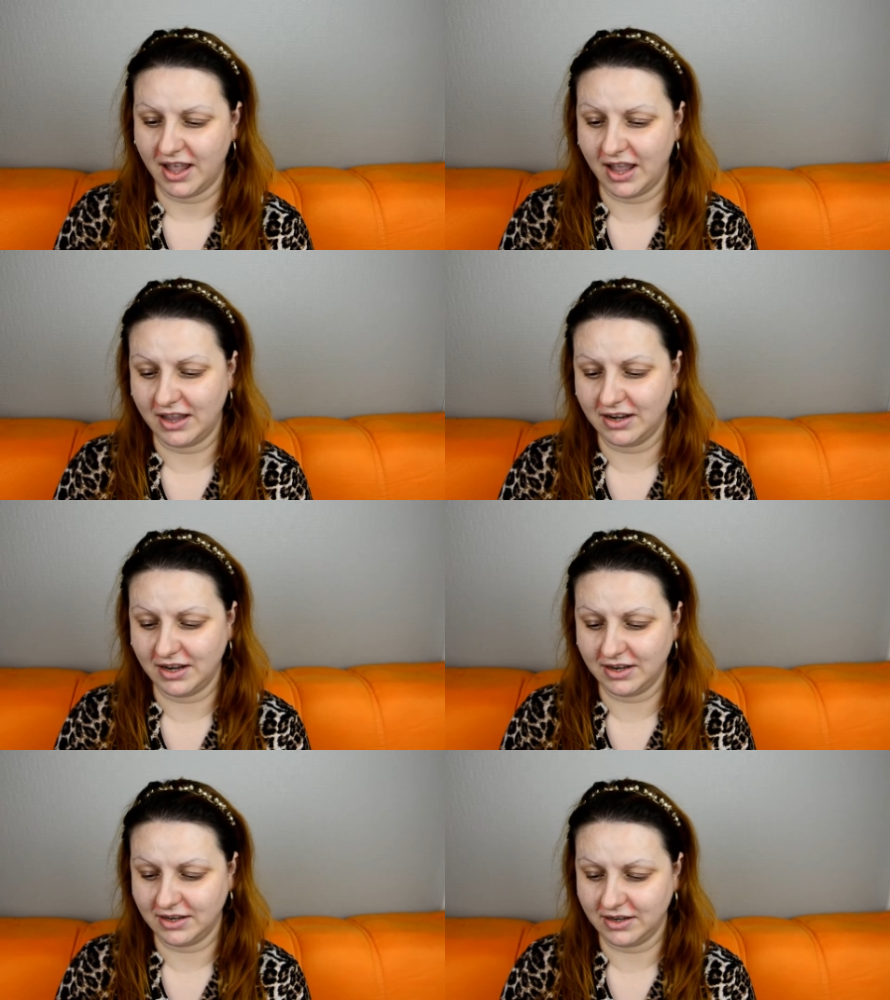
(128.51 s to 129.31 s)
I
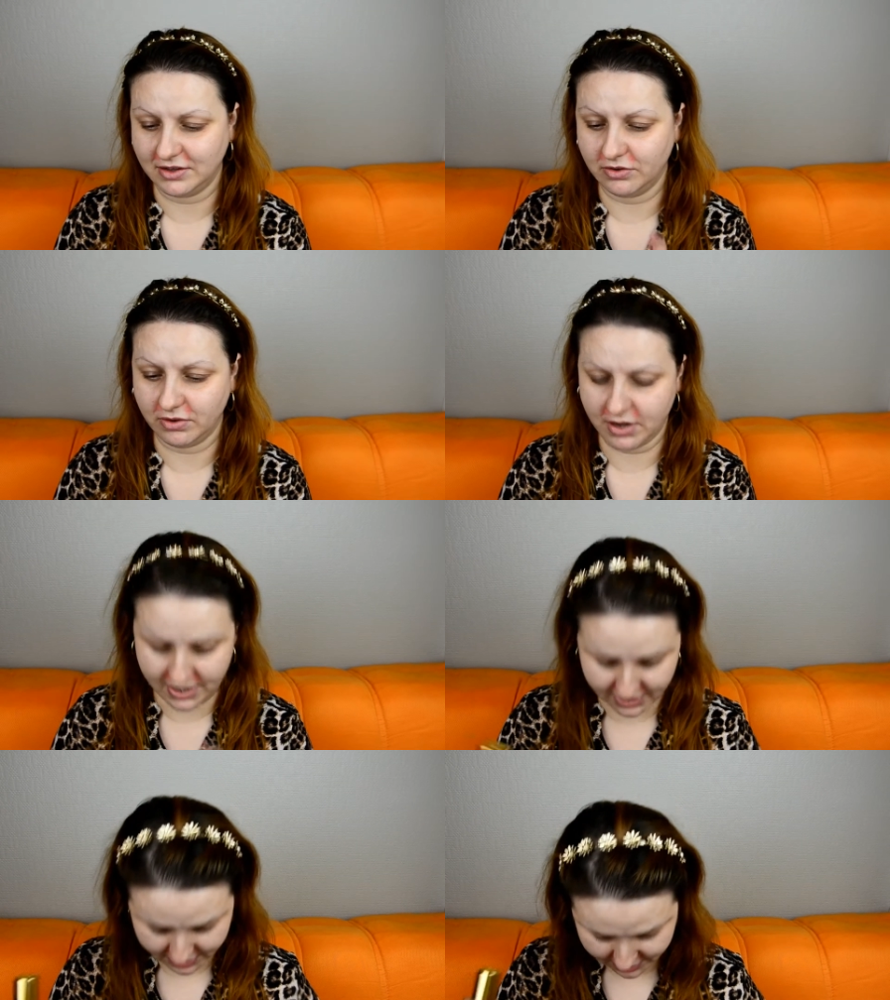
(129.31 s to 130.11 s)
really don't
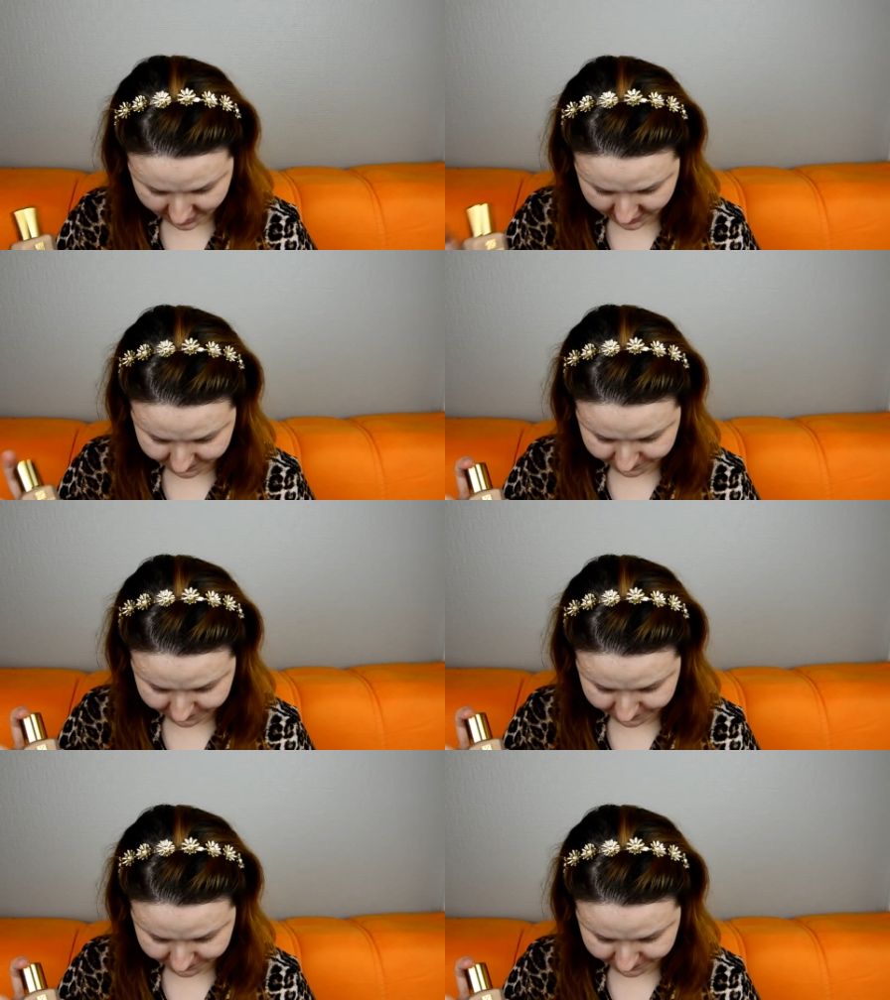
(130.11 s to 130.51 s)
like uh,